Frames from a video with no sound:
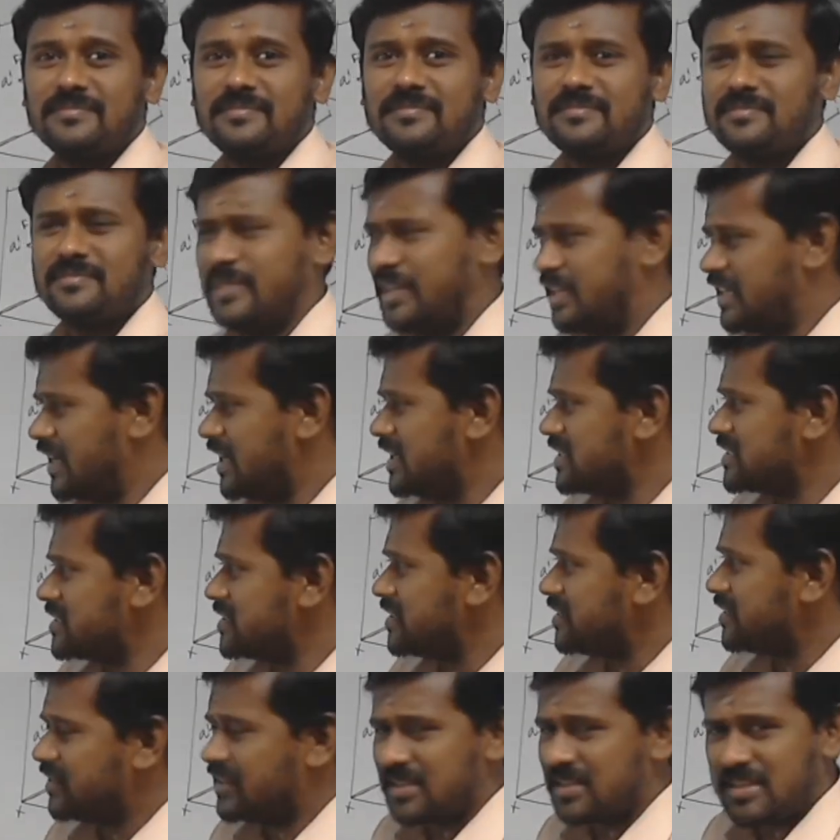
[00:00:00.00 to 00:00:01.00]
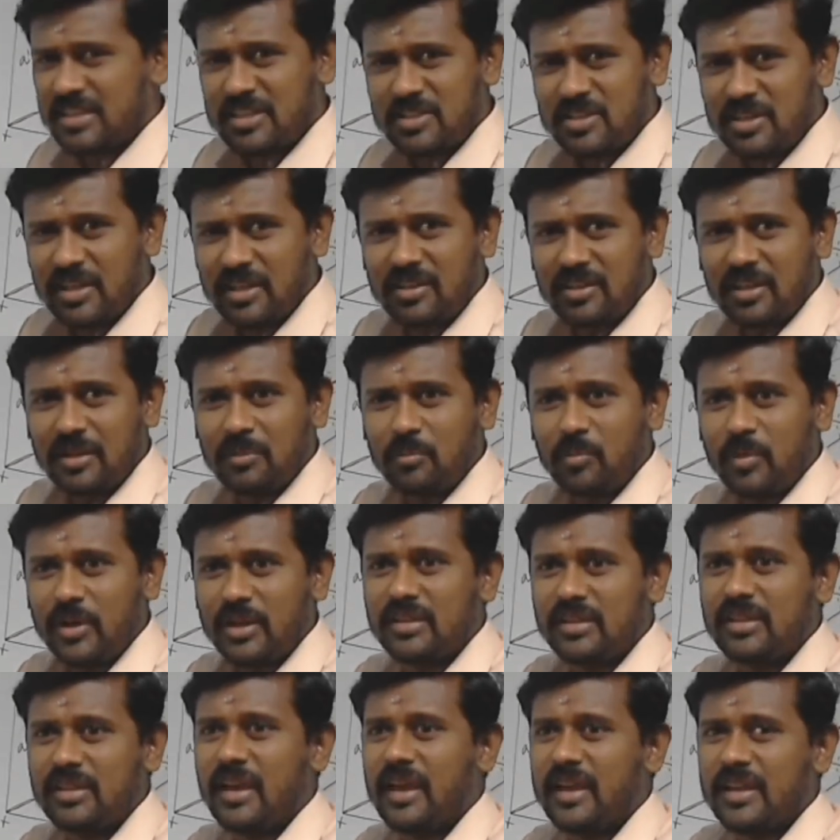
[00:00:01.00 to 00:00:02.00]
Because this is nothing
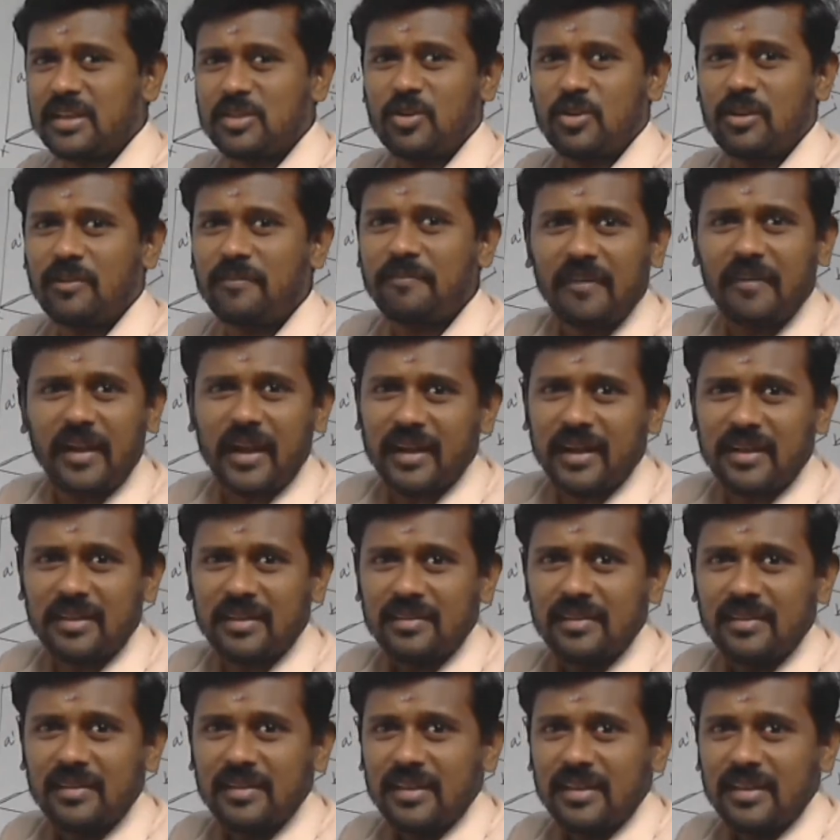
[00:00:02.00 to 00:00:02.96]
but the actual fact.